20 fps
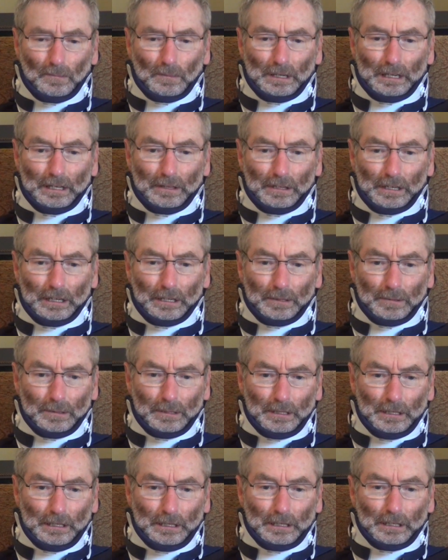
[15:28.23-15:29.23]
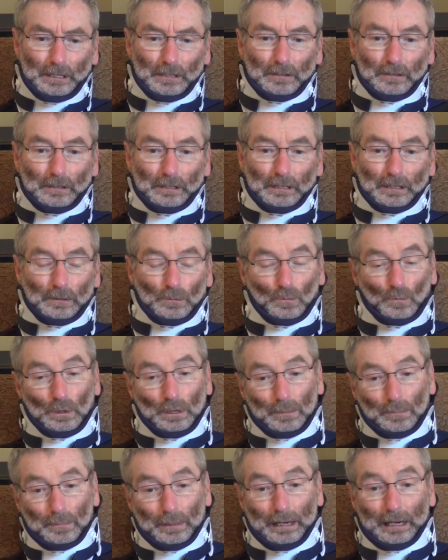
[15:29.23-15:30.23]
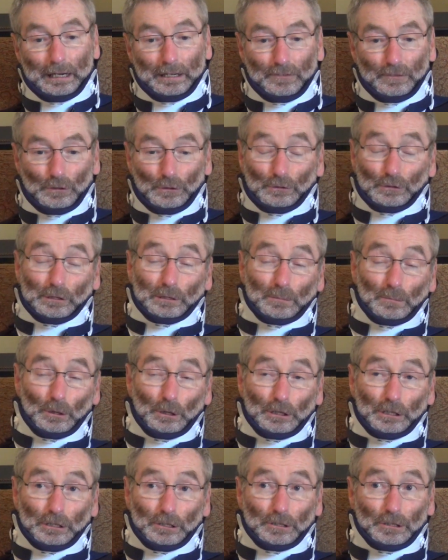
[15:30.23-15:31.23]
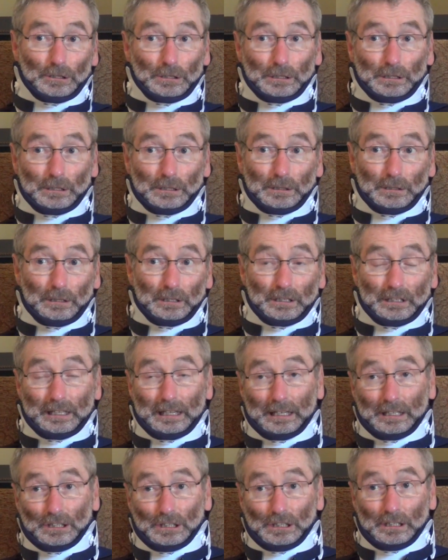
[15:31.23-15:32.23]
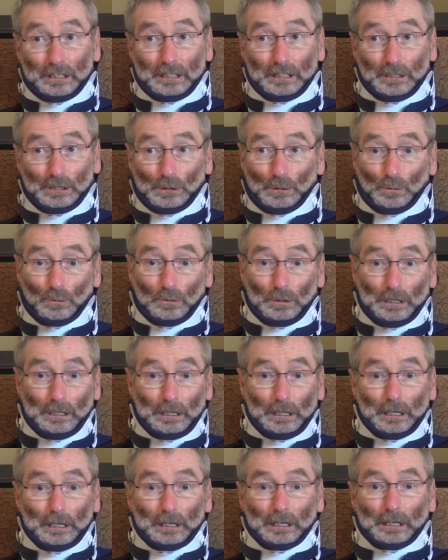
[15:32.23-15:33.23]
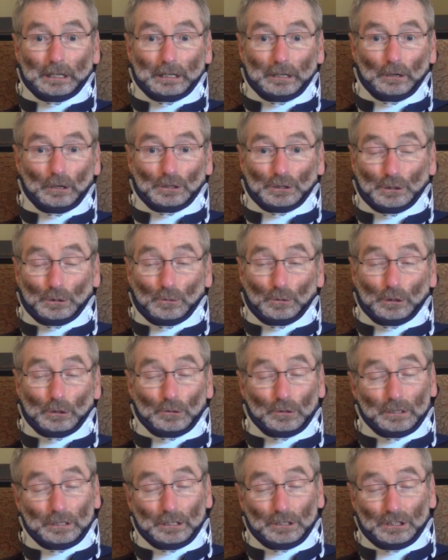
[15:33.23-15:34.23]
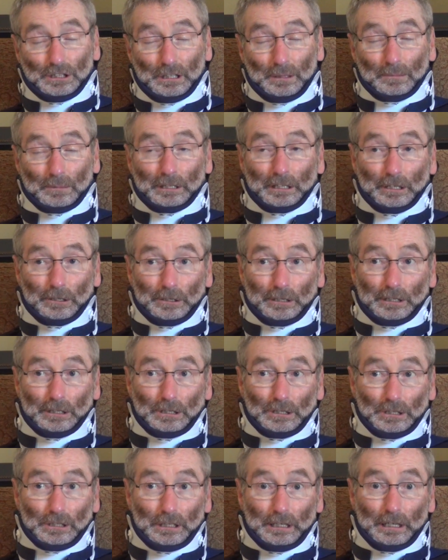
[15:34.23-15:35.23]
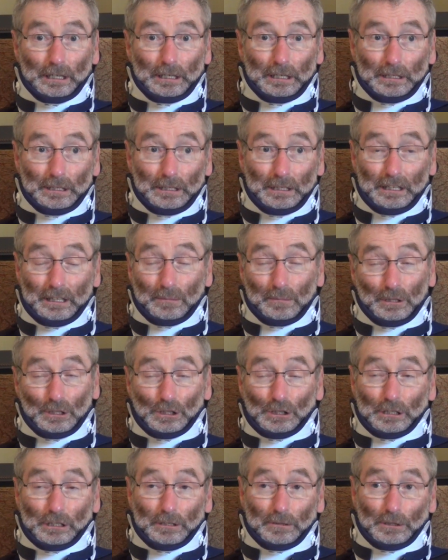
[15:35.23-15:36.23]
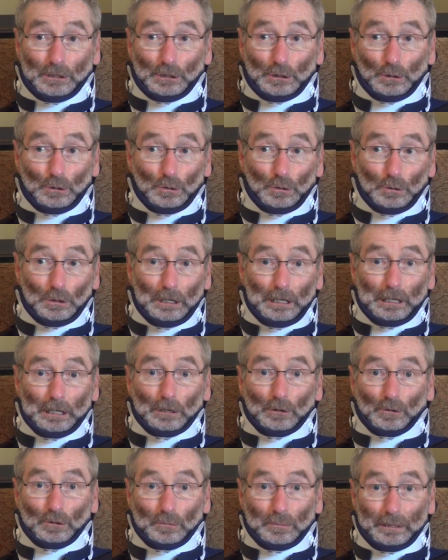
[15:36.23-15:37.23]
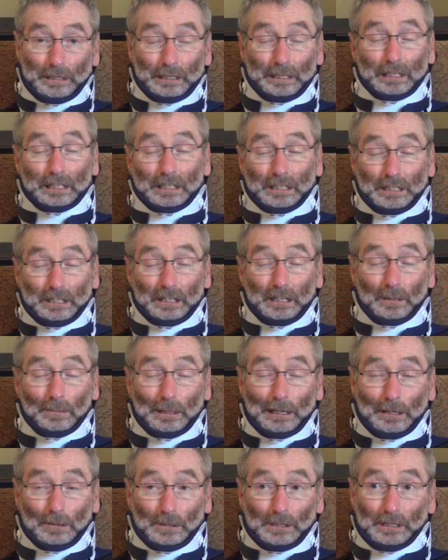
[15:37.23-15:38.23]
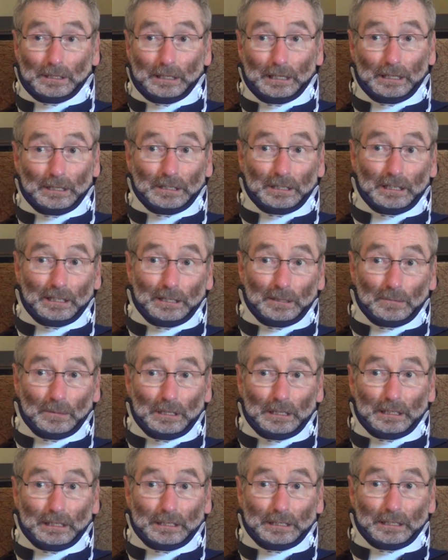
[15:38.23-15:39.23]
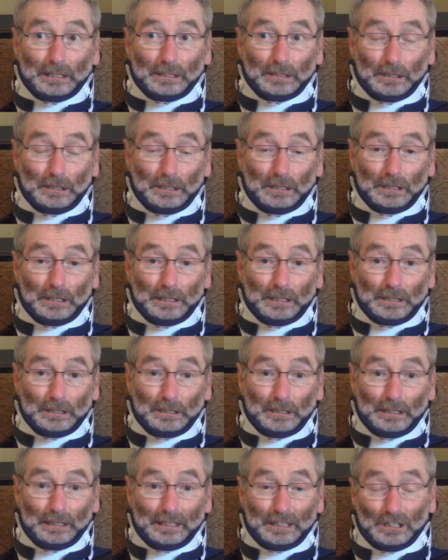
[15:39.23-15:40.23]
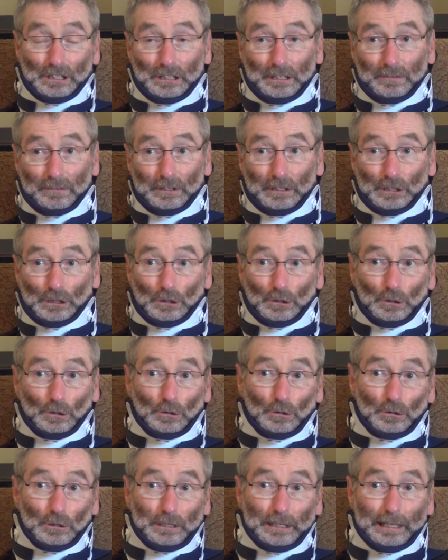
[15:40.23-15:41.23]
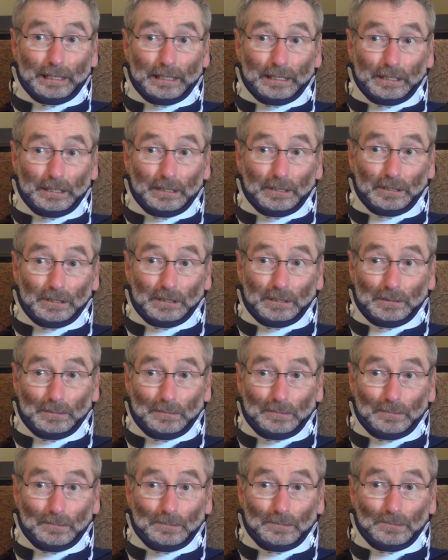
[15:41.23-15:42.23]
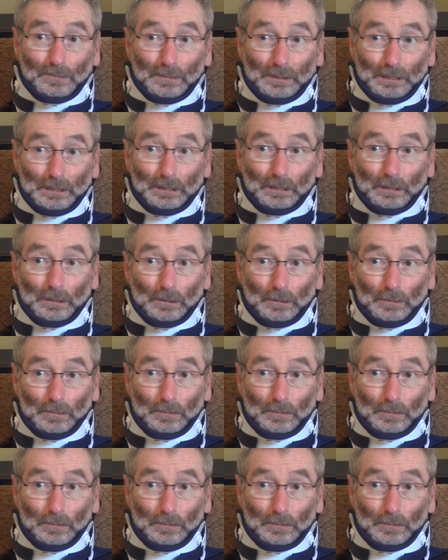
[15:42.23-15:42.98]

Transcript: and then went back for 3 more years in Tanzania to also work with our seminarians and lay missionaries who were beginning to come out at that time in the late 70s and early 80s. So